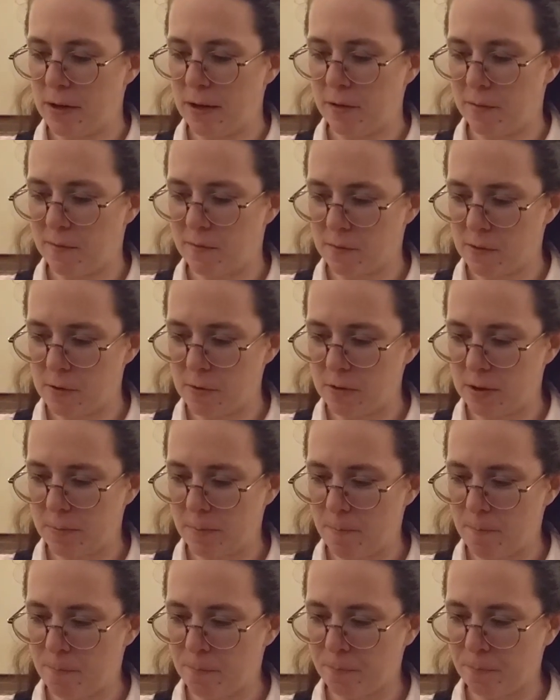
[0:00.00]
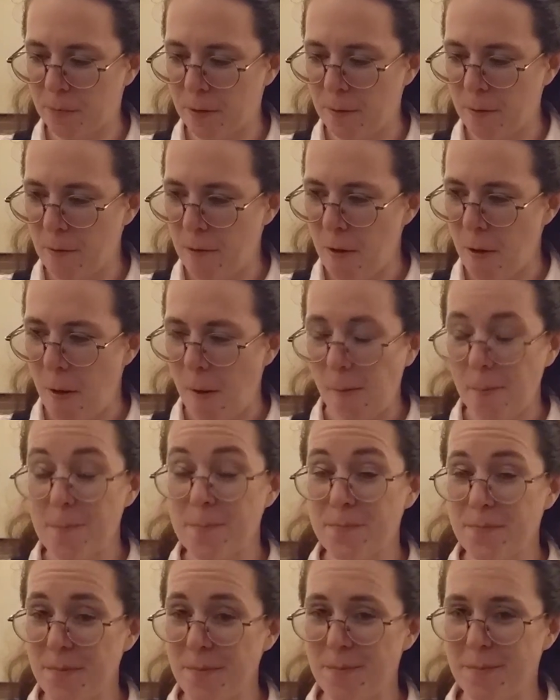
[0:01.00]
fruit,
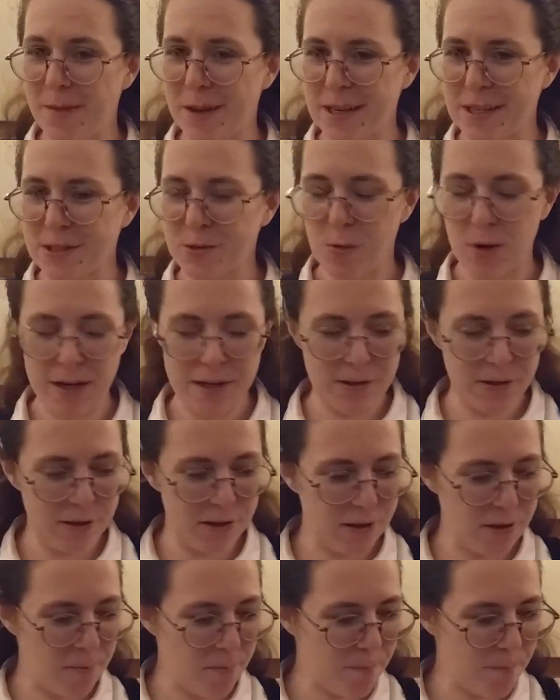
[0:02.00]
but it's quite good.